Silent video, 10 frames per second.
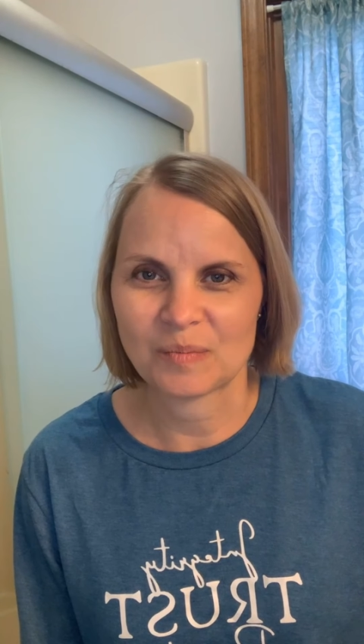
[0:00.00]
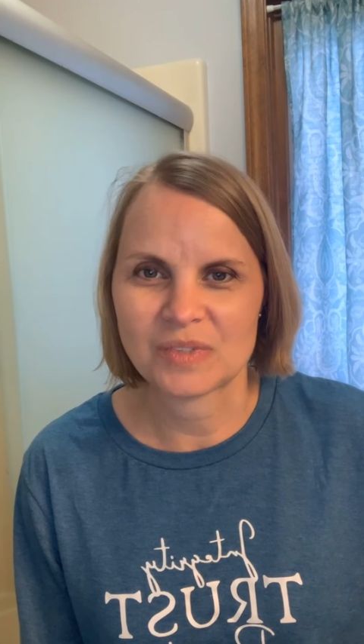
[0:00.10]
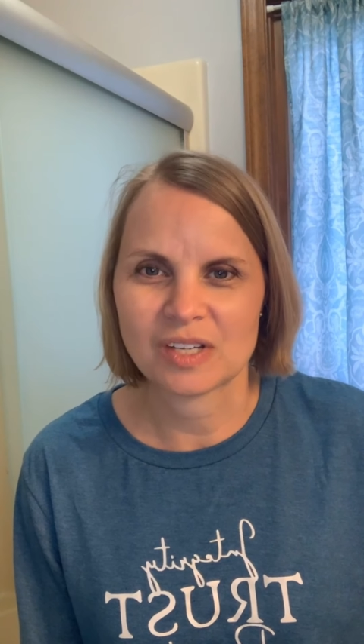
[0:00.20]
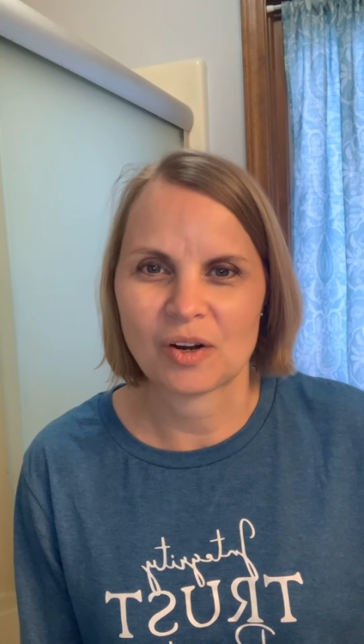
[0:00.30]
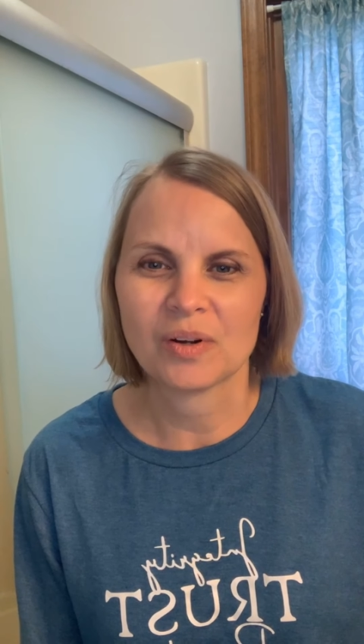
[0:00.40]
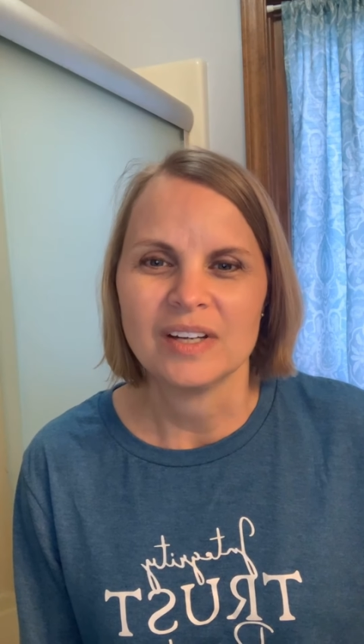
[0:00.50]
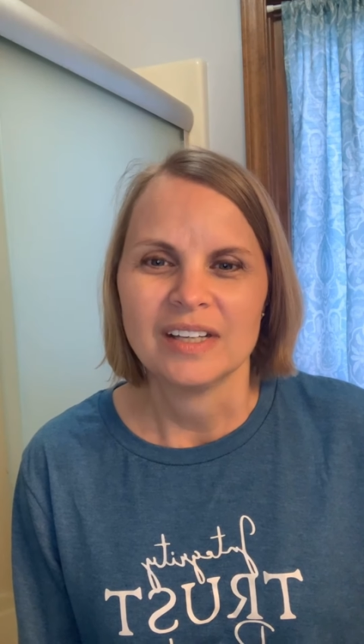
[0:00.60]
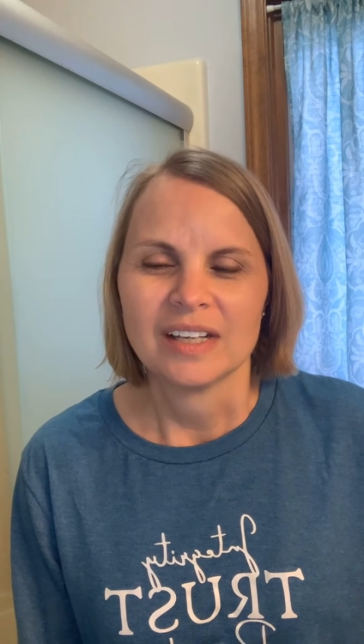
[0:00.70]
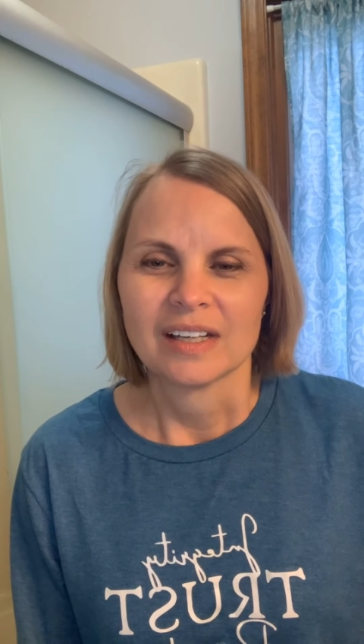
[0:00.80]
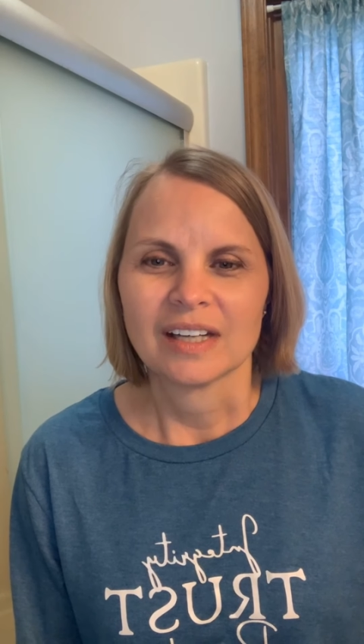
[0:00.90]
So
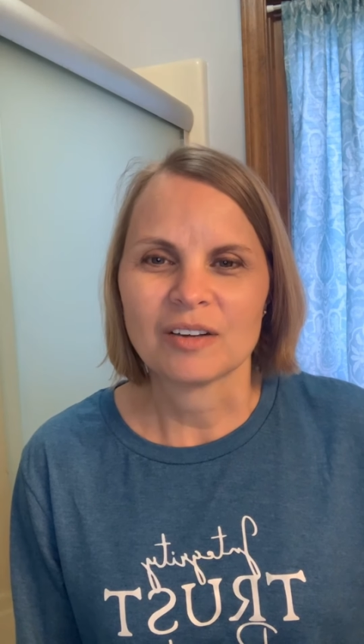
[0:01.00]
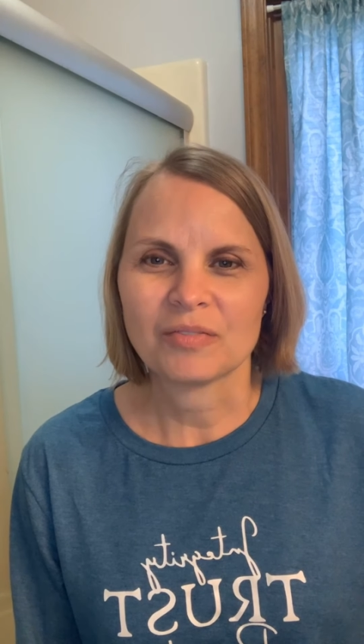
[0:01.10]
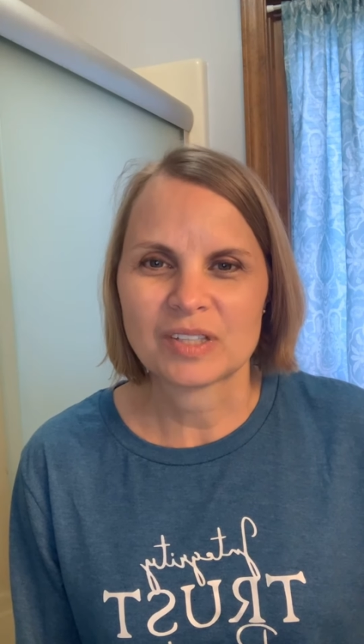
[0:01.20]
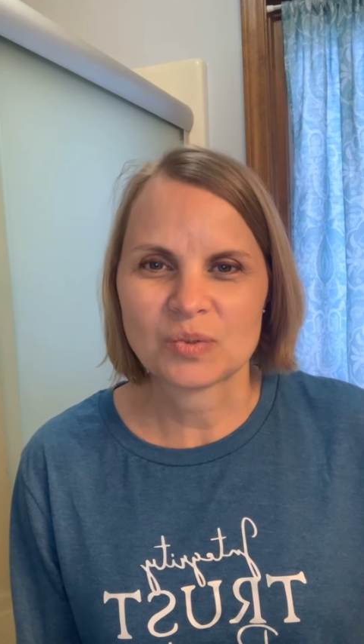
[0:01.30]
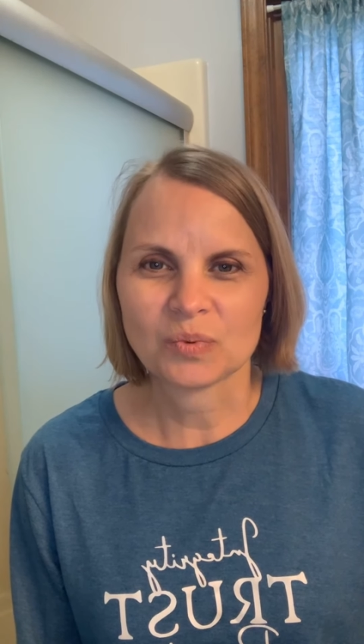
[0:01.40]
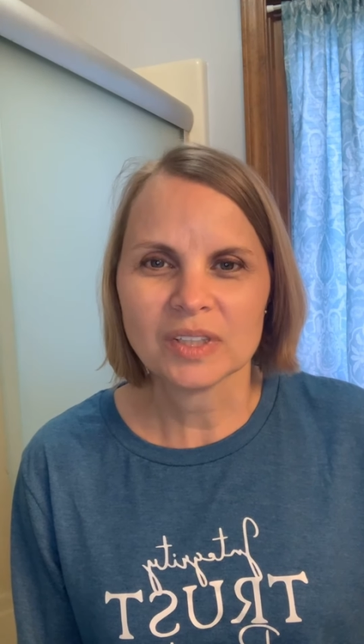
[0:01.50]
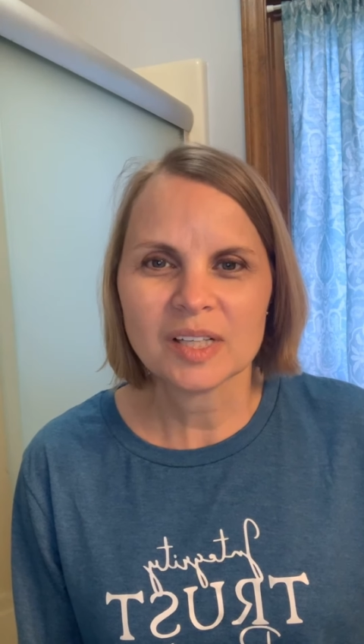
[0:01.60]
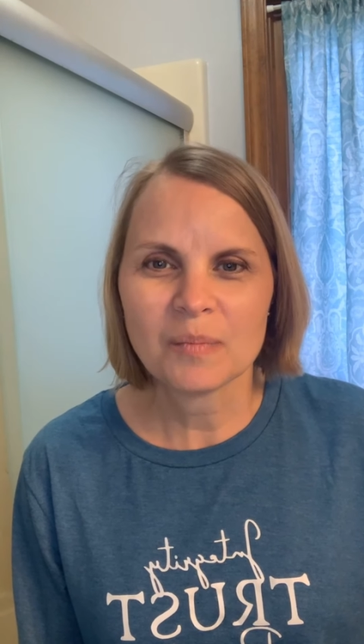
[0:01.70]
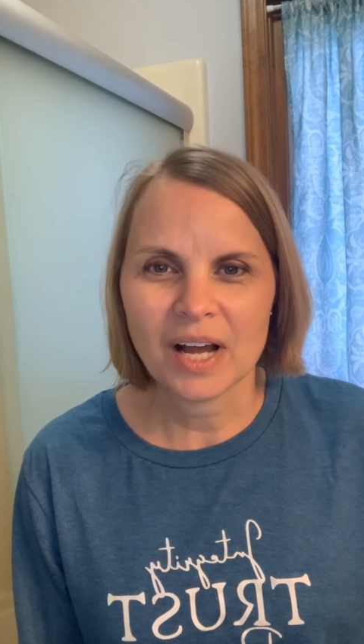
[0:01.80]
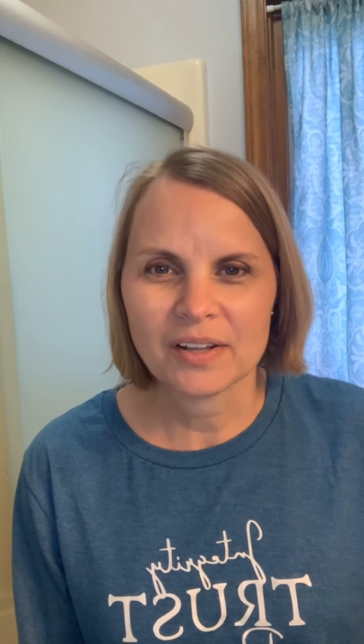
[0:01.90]
if it's really
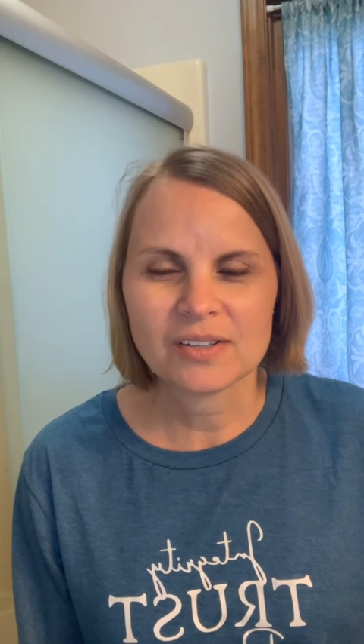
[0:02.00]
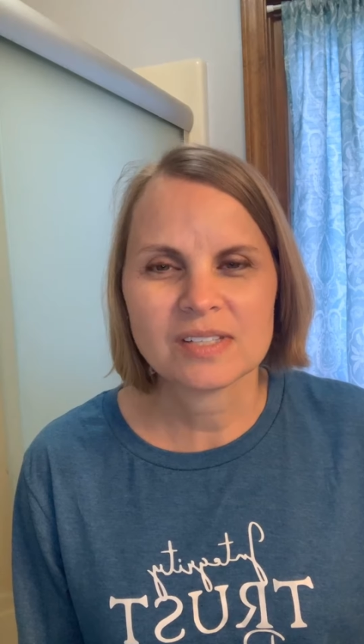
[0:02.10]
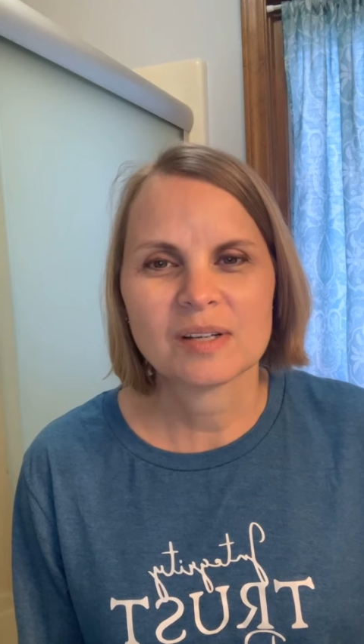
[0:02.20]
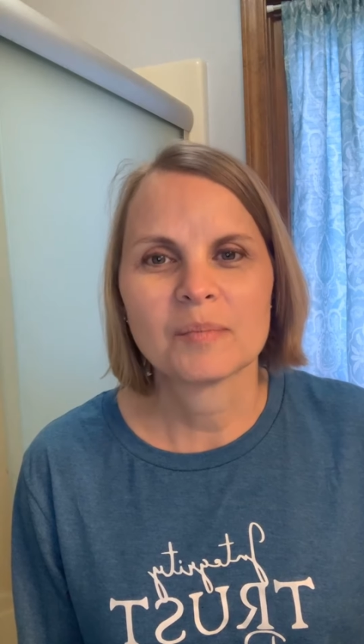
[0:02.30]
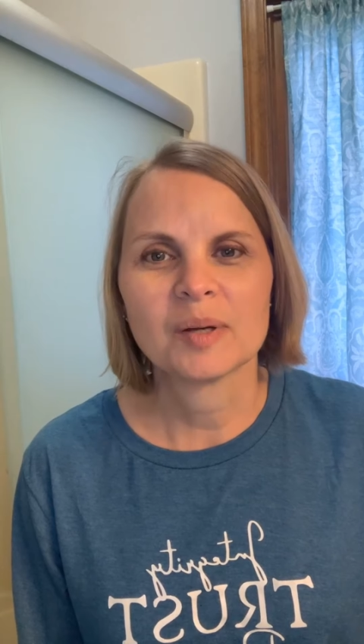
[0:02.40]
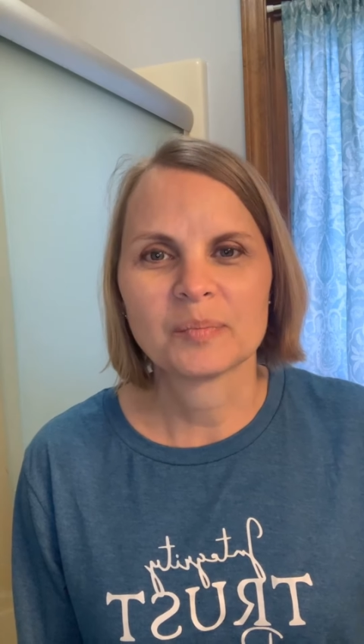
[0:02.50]
bothersome,